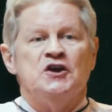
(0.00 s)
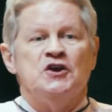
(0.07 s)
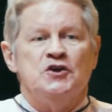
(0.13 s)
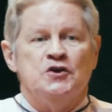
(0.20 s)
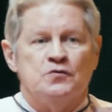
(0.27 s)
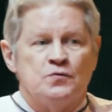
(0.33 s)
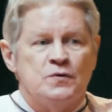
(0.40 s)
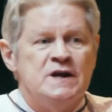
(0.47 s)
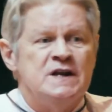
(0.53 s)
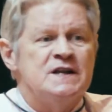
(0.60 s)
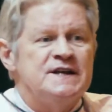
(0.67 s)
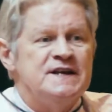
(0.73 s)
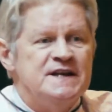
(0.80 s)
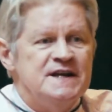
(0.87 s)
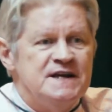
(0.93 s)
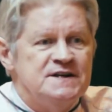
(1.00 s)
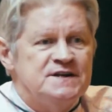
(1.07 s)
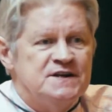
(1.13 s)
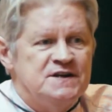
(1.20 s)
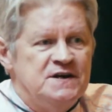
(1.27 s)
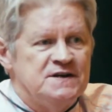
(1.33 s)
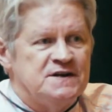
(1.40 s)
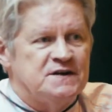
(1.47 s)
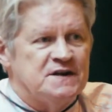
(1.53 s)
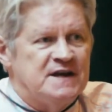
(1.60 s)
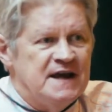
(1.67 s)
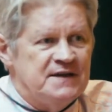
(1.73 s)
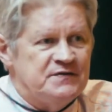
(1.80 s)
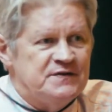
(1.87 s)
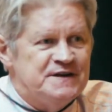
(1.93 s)
You really need to
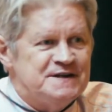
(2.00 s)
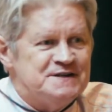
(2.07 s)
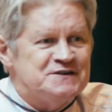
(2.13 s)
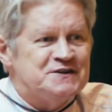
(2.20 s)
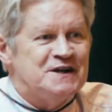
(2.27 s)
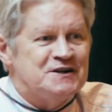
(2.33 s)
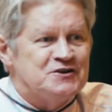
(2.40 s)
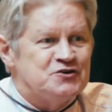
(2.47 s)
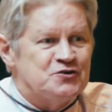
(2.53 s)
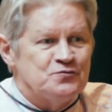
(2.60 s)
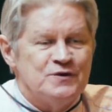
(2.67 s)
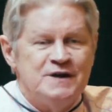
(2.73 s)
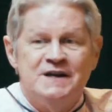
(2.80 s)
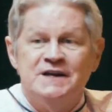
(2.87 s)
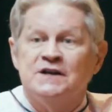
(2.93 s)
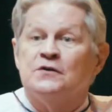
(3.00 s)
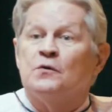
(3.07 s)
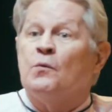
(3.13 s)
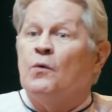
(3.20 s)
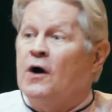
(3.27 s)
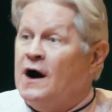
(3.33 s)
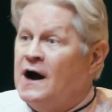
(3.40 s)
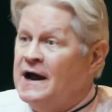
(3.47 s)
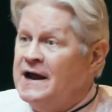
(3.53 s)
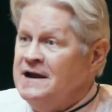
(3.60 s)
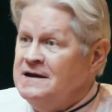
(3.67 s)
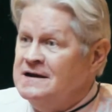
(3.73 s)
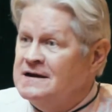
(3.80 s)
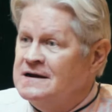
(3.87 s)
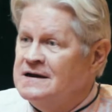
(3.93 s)
get this and to read it. Why?
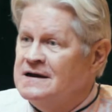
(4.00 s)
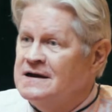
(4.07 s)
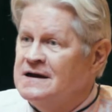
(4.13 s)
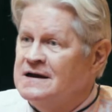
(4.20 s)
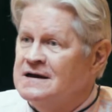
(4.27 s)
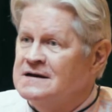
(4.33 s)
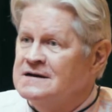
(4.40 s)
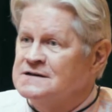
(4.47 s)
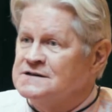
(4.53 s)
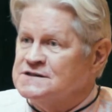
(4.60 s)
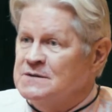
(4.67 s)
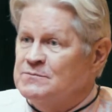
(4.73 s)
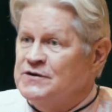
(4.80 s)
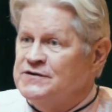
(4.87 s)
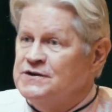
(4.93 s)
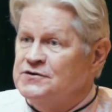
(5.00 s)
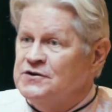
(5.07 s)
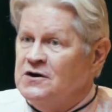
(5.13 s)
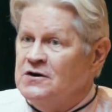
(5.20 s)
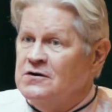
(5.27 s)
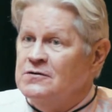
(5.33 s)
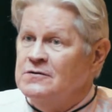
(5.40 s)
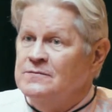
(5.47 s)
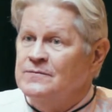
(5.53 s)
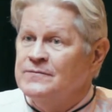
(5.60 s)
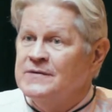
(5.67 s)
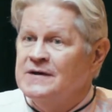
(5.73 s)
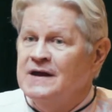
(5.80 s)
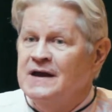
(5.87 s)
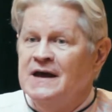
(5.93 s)
Some of you know.
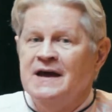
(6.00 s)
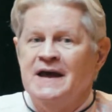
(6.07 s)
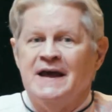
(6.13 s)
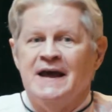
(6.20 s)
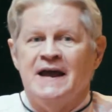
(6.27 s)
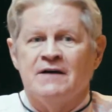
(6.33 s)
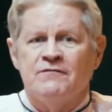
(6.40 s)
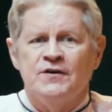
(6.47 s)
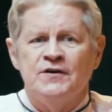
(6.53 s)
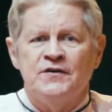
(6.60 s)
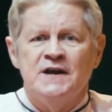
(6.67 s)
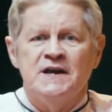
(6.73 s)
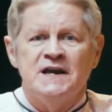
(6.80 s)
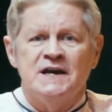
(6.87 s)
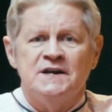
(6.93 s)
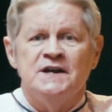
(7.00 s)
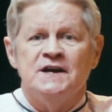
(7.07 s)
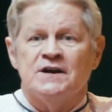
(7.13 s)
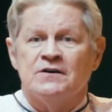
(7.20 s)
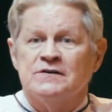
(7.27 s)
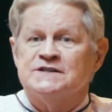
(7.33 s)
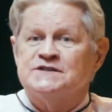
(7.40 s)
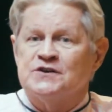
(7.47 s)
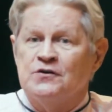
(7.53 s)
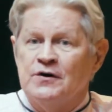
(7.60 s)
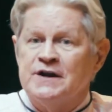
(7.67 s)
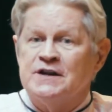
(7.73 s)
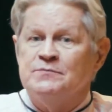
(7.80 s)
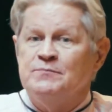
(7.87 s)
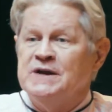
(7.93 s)
Everything in here is
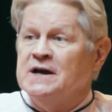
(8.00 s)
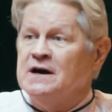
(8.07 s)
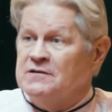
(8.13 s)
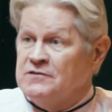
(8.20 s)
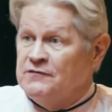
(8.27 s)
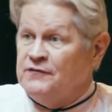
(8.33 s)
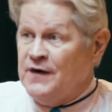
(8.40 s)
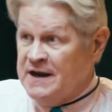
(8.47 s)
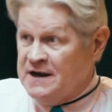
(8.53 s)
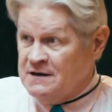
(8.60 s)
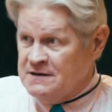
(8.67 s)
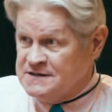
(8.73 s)
going to be on the final